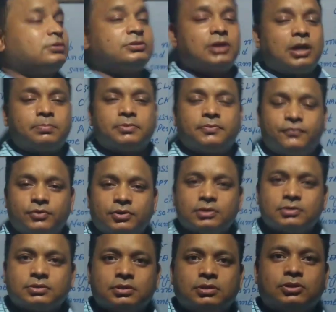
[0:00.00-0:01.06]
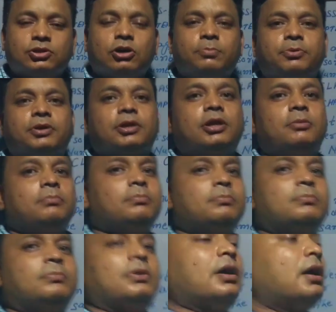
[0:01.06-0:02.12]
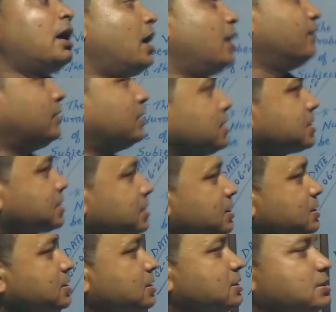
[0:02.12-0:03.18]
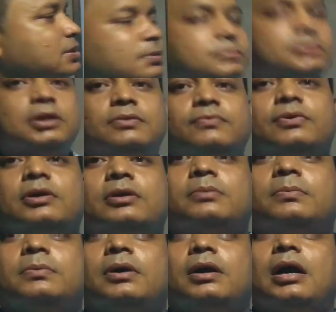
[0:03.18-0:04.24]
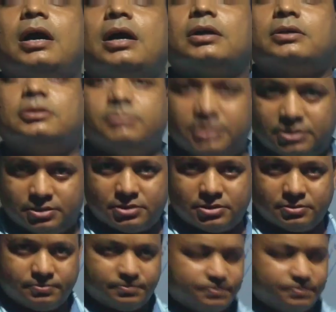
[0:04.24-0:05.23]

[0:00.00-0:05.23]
Chapter first, topic name, I will discuss subject verb agreement.